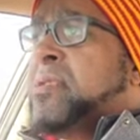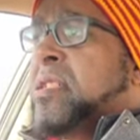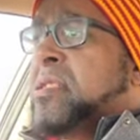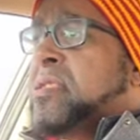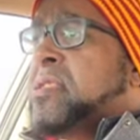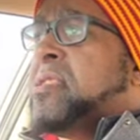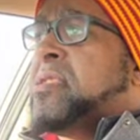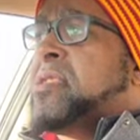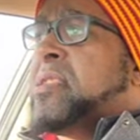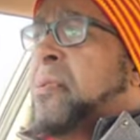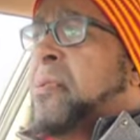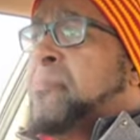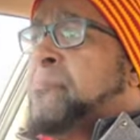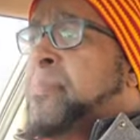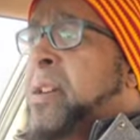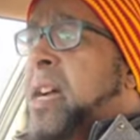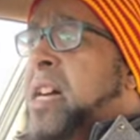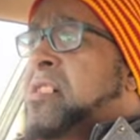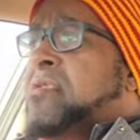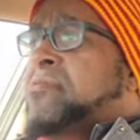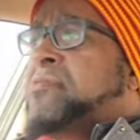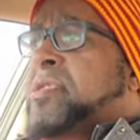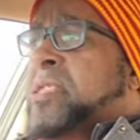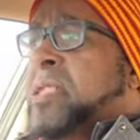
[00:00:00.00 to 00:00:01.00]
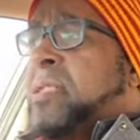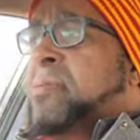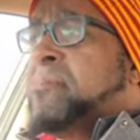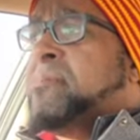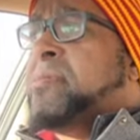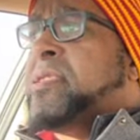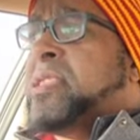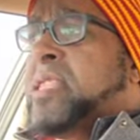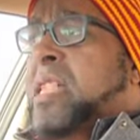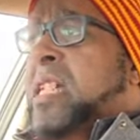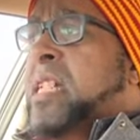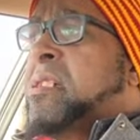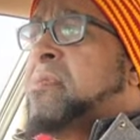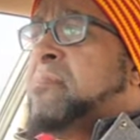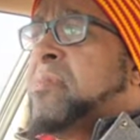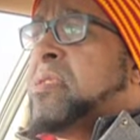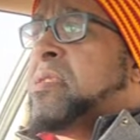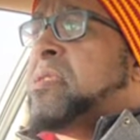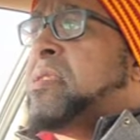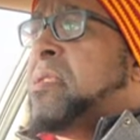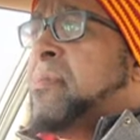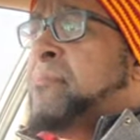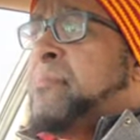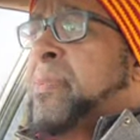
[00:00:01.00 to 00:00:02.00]
This is a better Chiefs team.
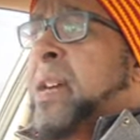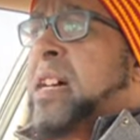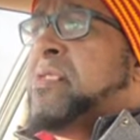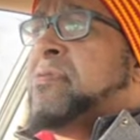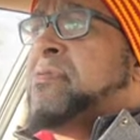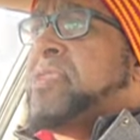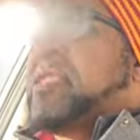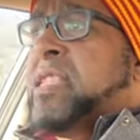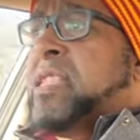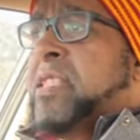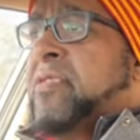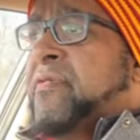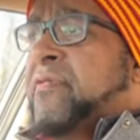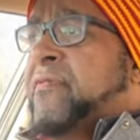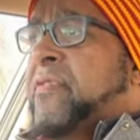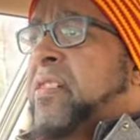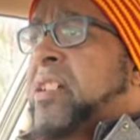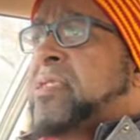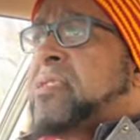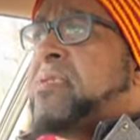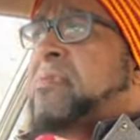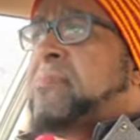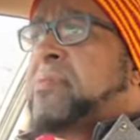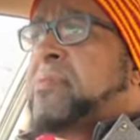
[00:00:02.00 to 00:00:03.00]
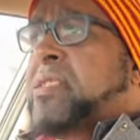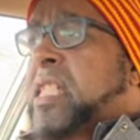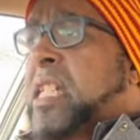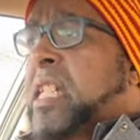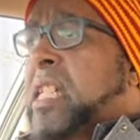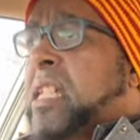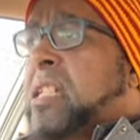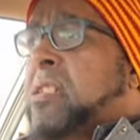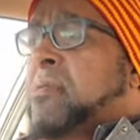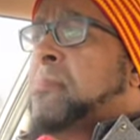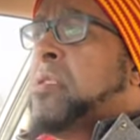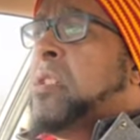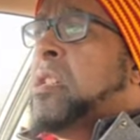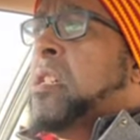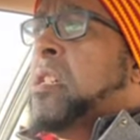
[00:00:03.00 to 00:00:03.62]
It's a better defensive team.